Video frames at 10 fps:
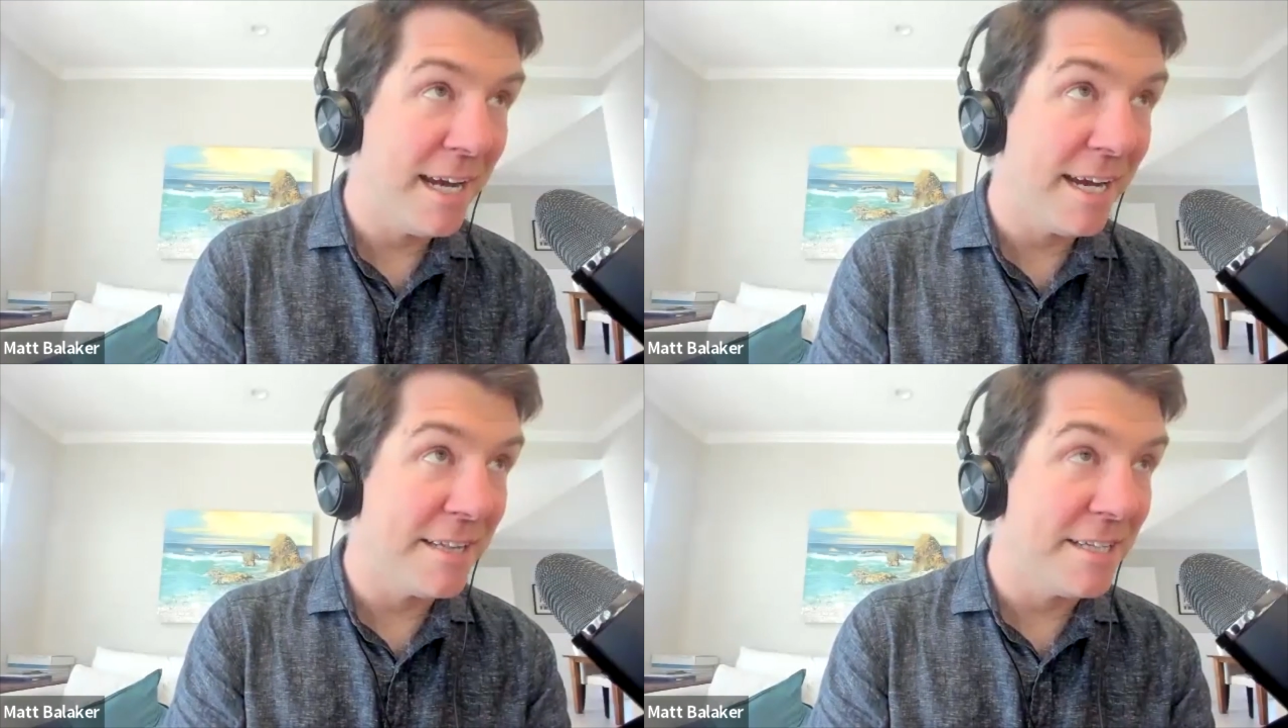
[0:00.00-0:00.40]

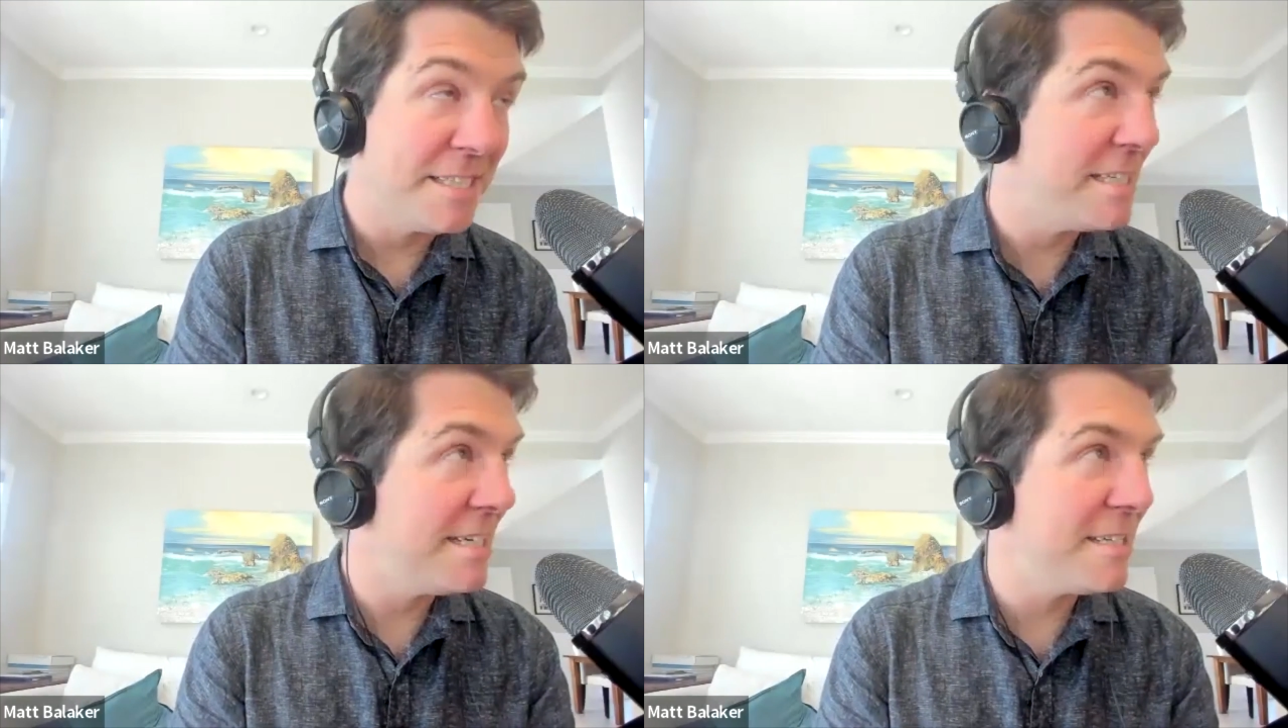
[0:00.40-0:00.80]
And
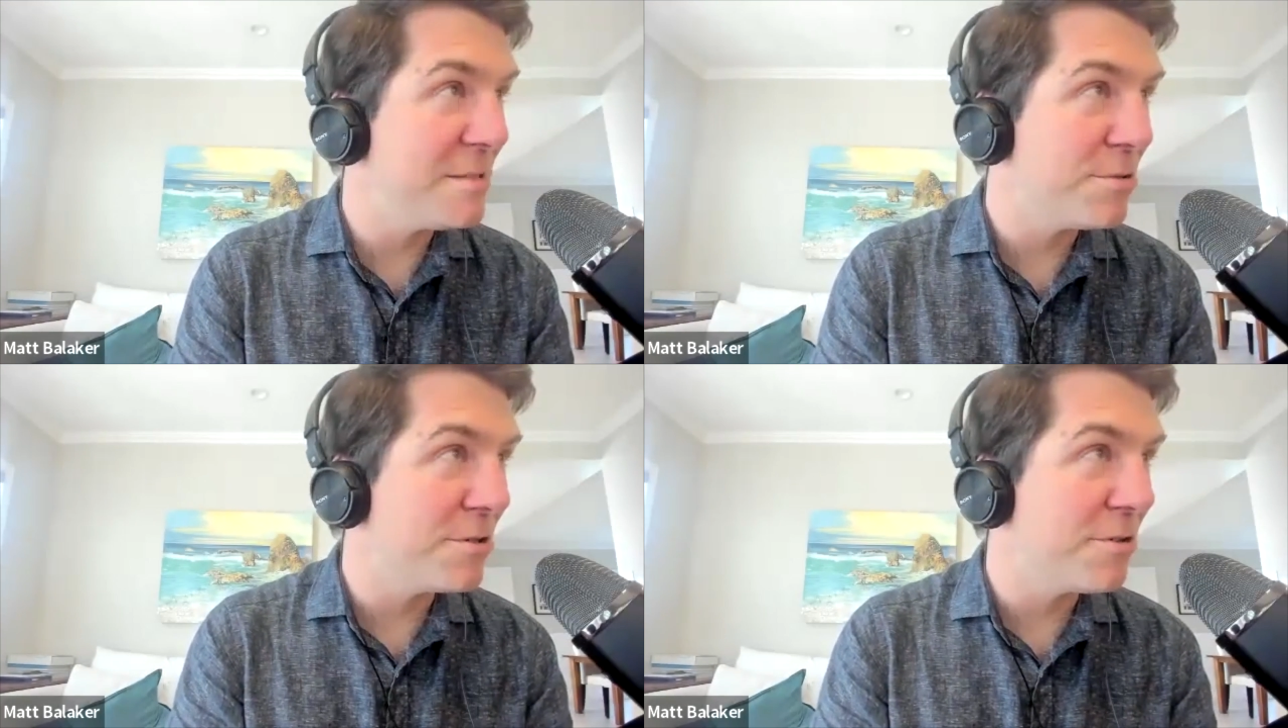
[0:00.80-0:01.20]
listening to this
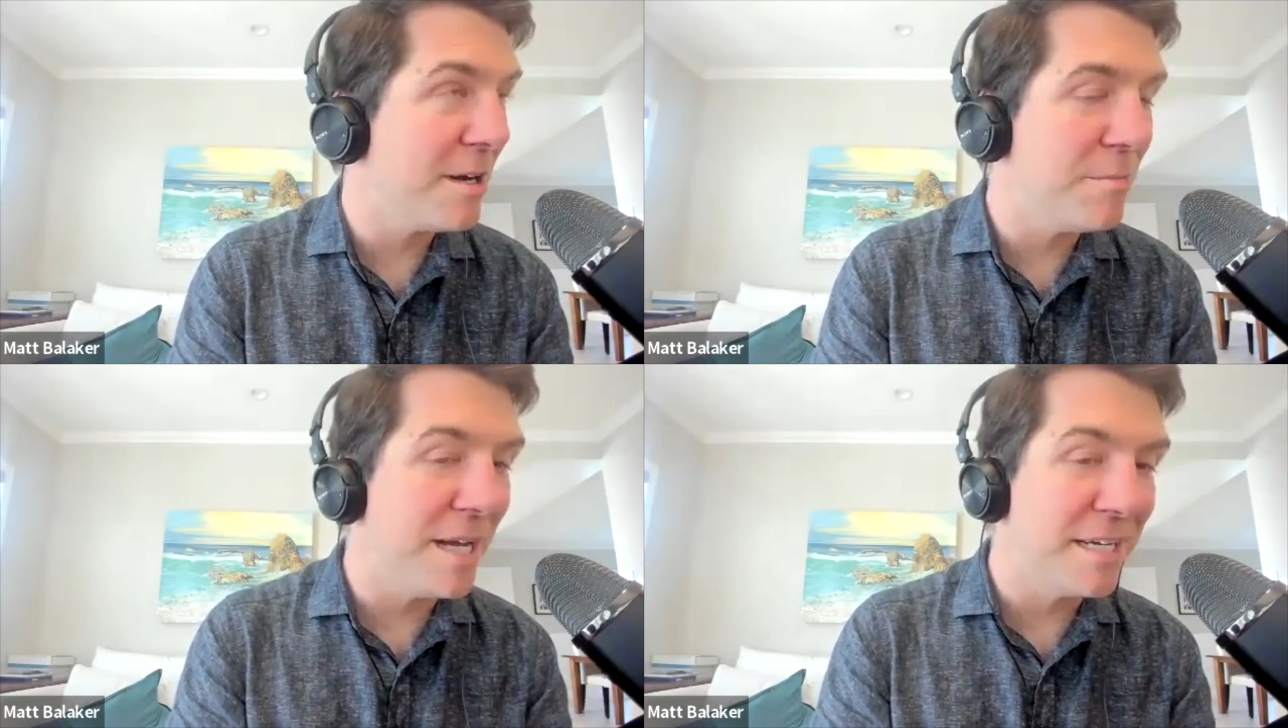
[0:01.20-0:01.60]

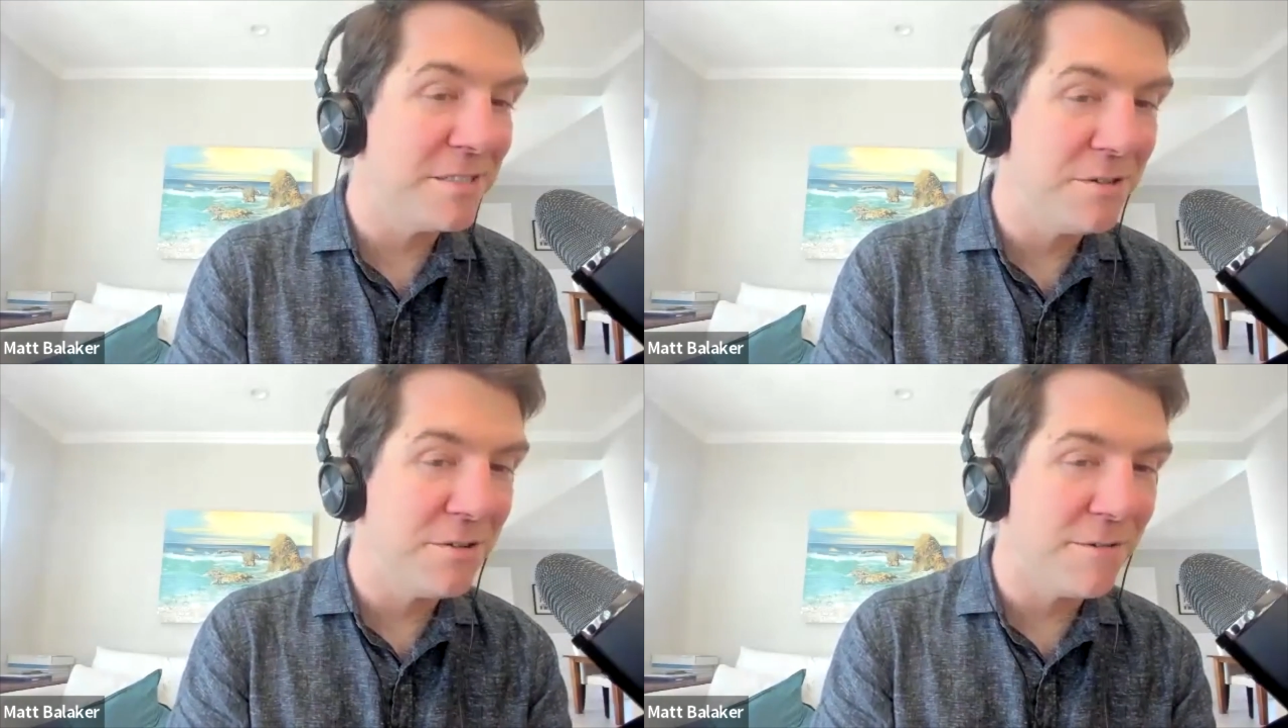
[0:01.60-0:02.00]
program
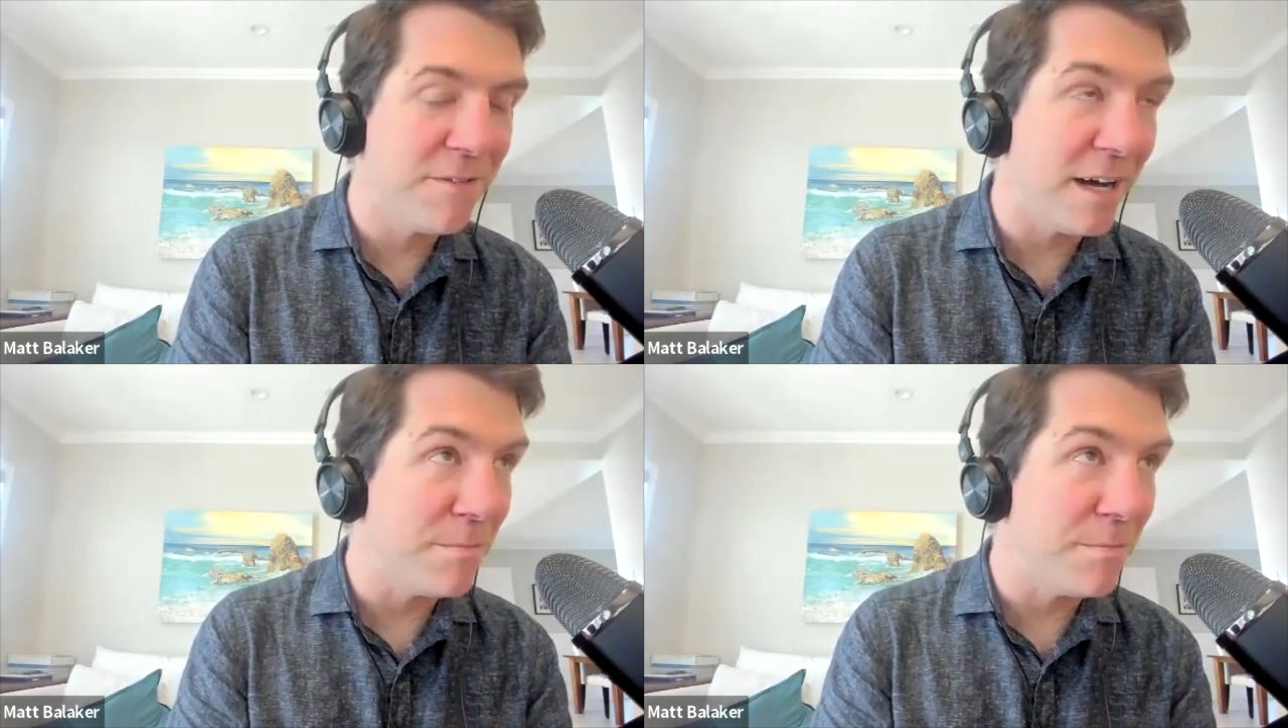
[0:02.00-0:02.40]
makes you a
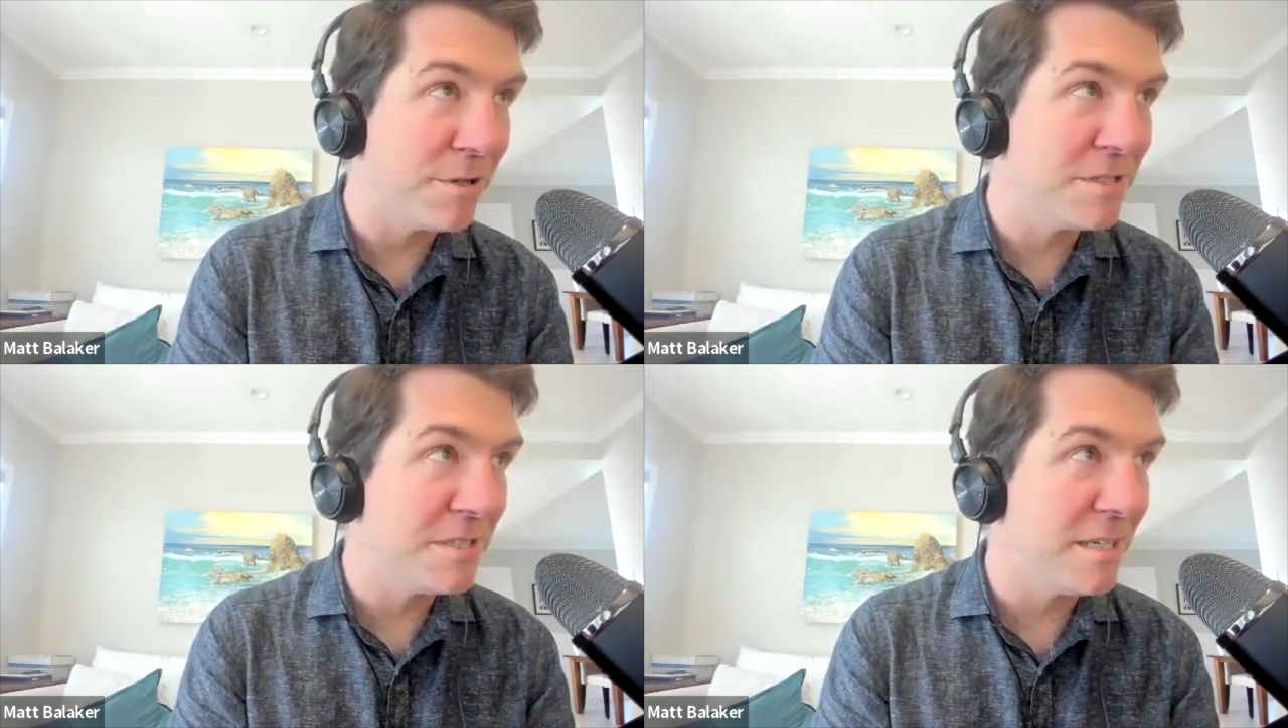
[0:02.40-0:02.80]
fine
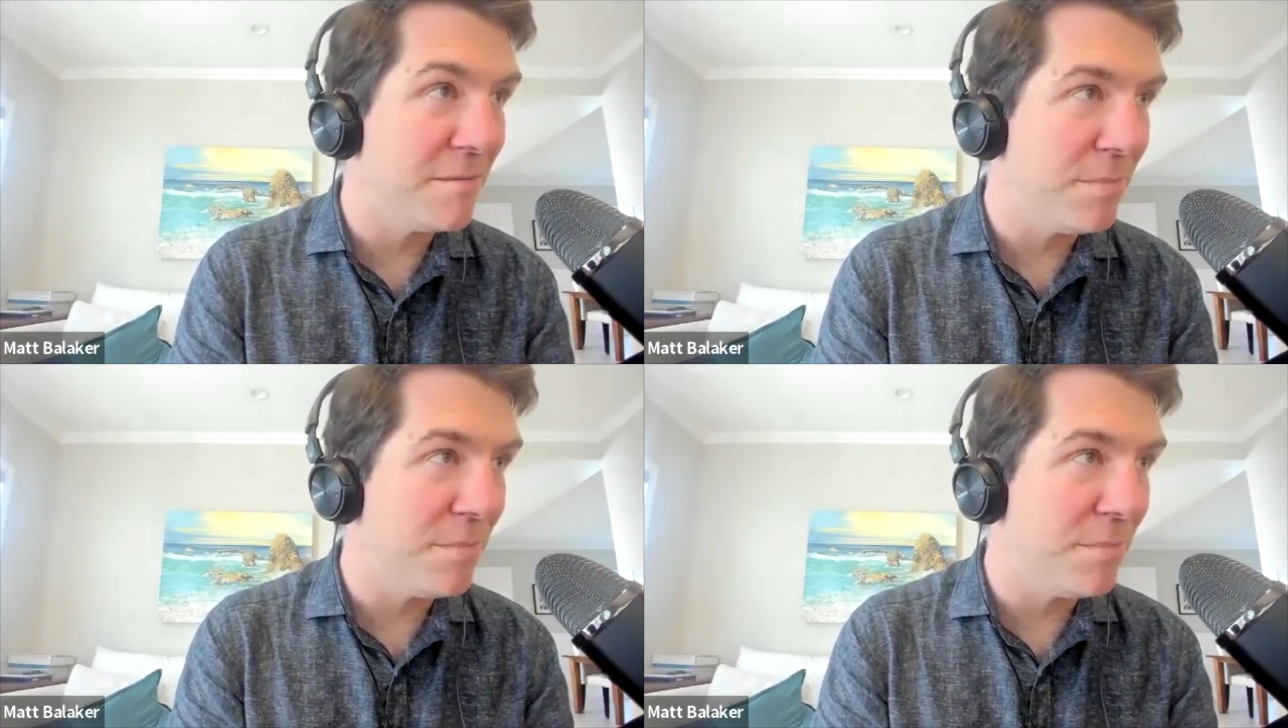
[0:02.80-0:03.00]
person.